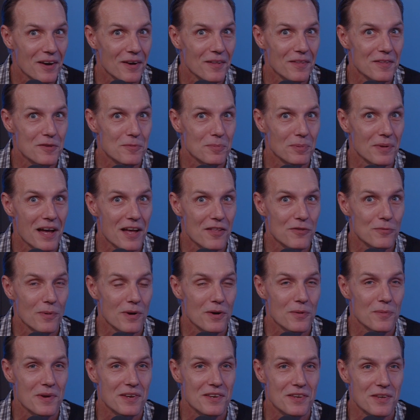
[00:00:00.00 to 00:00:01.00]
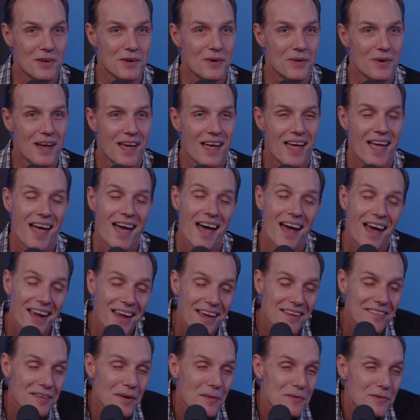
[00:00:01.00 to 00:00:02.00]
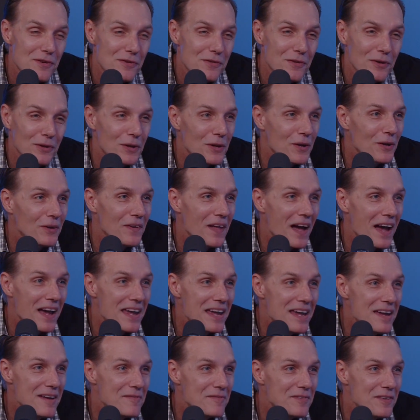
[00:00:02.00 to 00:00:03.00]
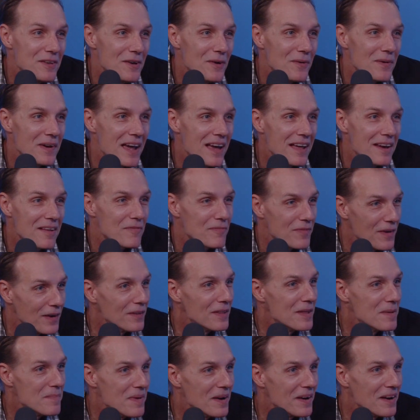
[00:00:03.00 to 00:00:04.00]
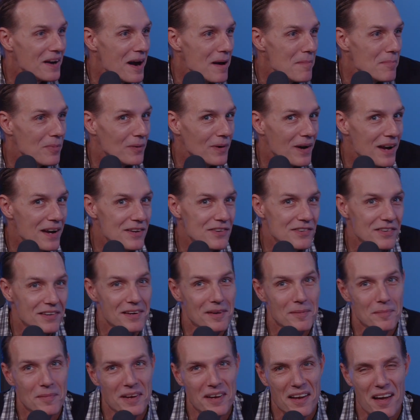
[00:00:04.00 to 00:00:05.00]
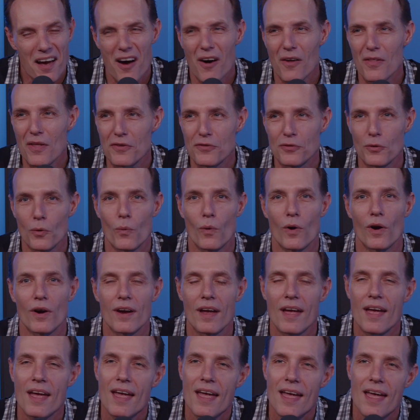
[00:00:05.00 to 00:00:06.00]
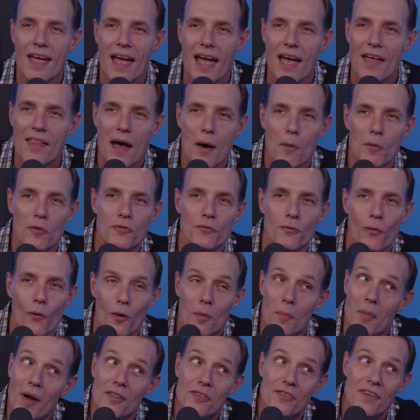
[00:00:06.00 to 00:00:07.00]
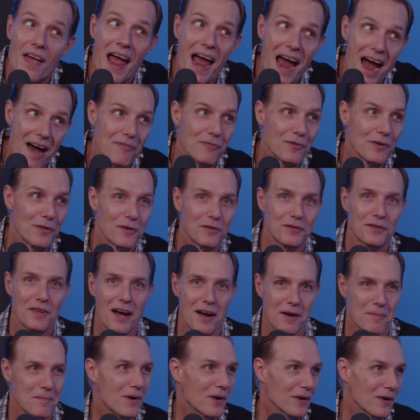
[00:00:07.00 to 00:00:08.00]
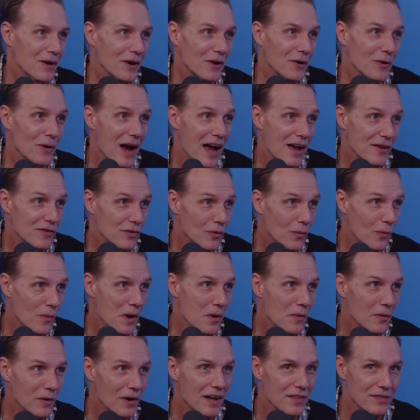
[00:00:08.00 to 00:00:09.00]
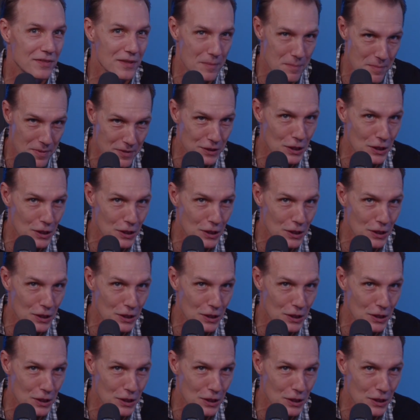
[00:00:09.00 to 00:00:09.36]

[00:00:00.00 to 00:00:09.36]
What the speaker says: all these plans. What do we do? I guess I was just a little naive too. We had a fairly big operation. I'm like, oh, this will work. And that was 4 months after the stock market crashed. So we were at the